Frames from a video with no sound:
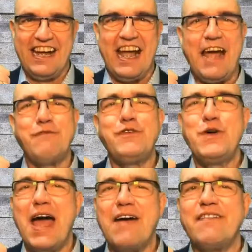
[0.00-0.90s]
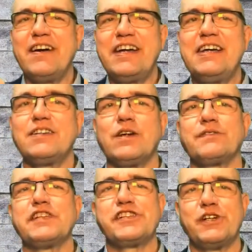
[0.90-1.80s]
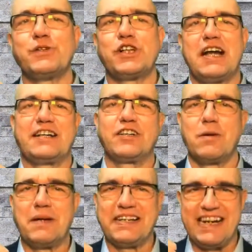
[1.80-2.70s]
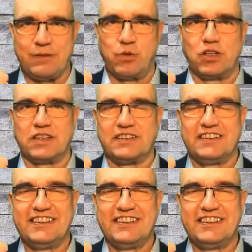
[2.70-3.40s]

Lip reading: Have you ever heard of the Social Economic Networker?